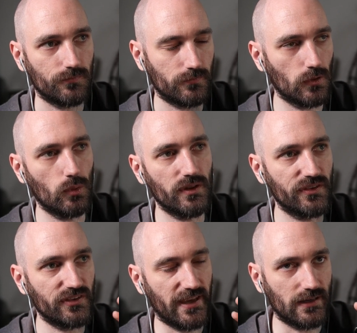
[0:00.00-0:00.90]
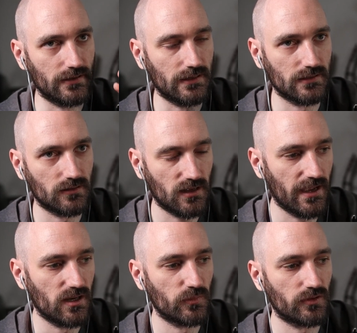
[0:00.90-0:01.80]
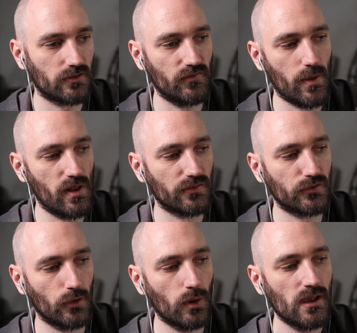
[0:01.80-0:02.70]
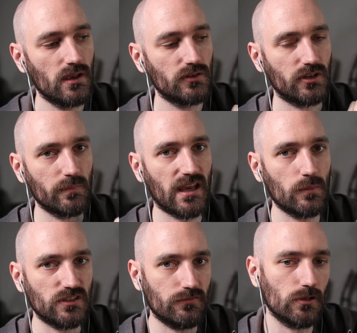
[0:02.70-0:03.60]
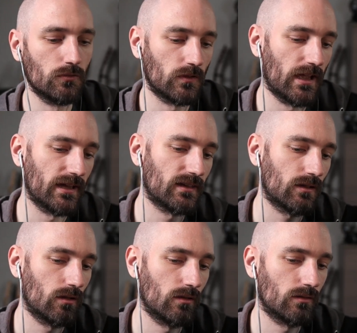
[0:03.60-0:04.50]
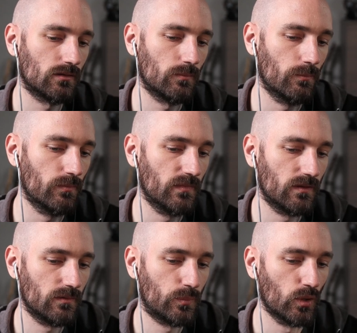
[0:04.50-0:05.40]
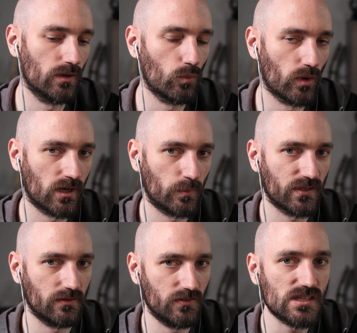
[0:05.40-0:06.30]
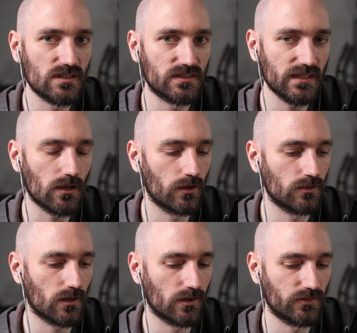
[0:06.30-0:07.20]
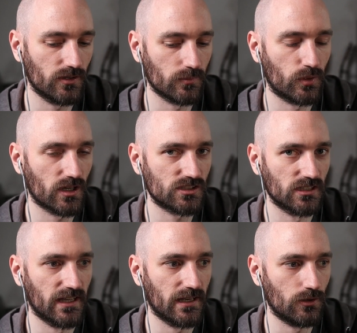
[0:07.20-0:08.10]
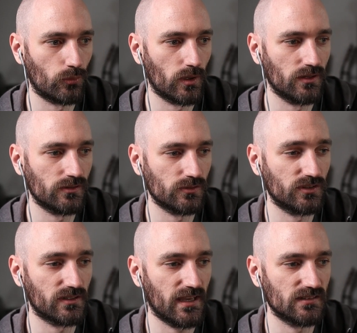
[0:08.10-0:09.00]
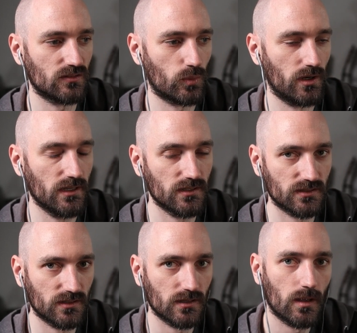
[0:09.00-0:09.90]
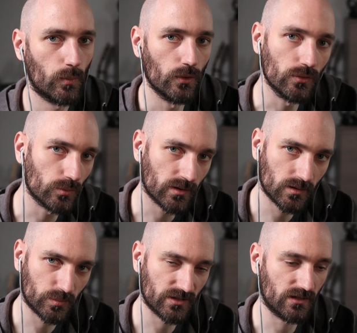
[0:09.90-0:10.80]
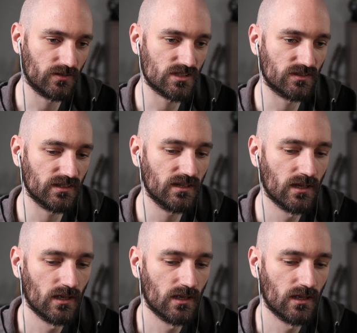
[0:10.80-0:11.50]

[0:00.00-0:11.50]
fluids and items on conveyor belts. So sometimes if you've like put 100% efficiency on a certain production line and you run into cases where it doesn't produce 100% efficiency,